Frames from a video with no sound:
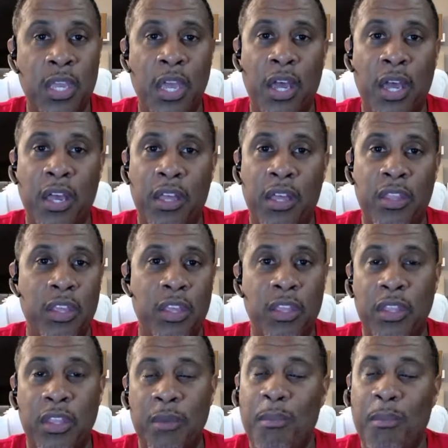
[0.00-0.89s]

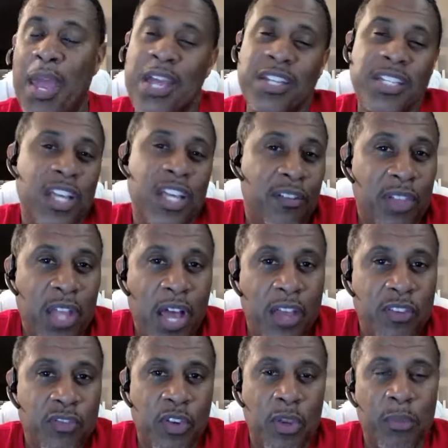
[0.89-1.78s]
The magic of
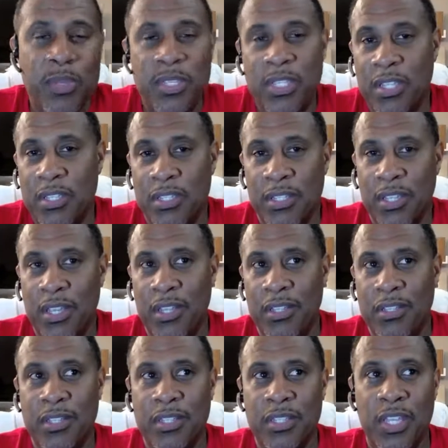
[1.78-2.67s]
live stream is
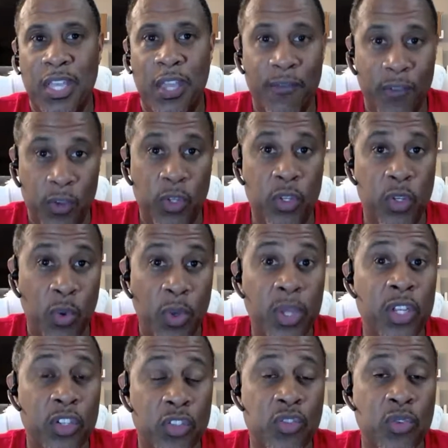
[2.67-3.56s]
it's if you're doing
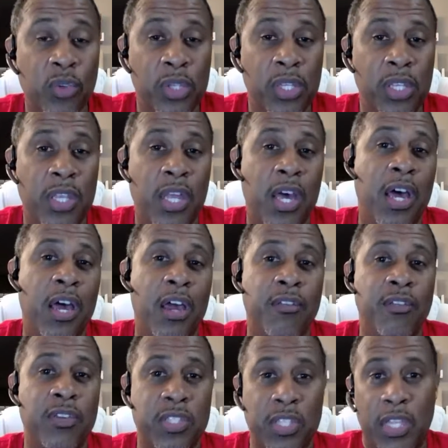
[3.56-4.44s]
it truly live,
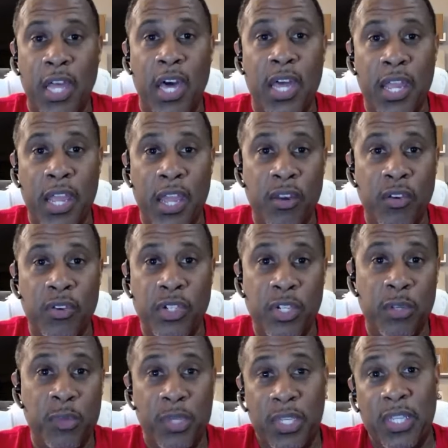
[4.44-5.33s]
there's a lot of energy
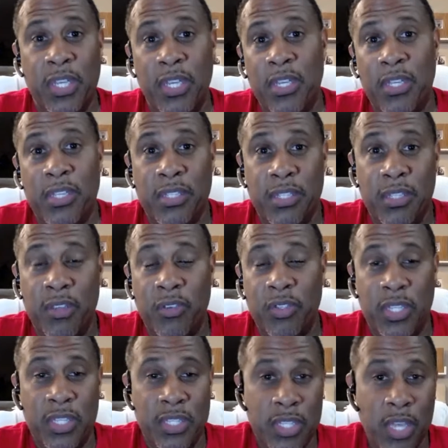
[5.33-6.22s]
because there's
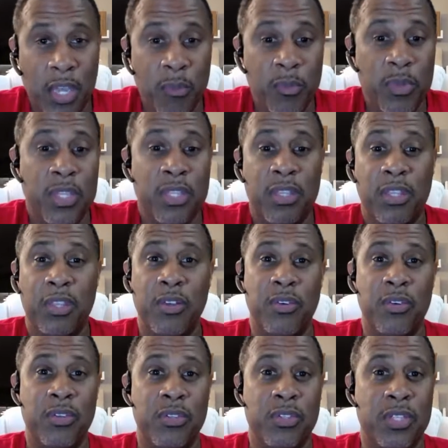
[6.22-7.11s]
excitement,
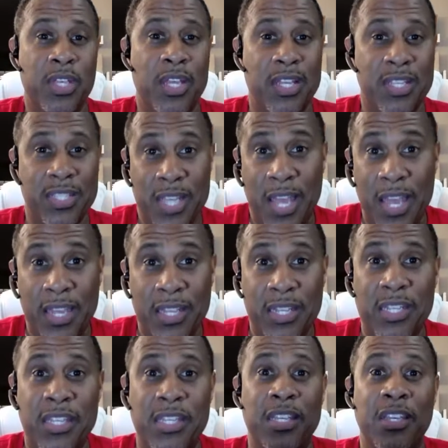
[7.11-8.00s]
there's
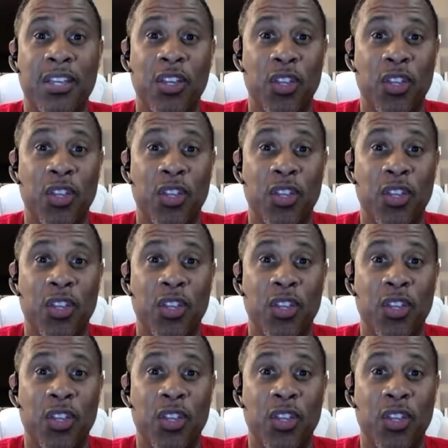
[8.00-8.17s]
anxiety.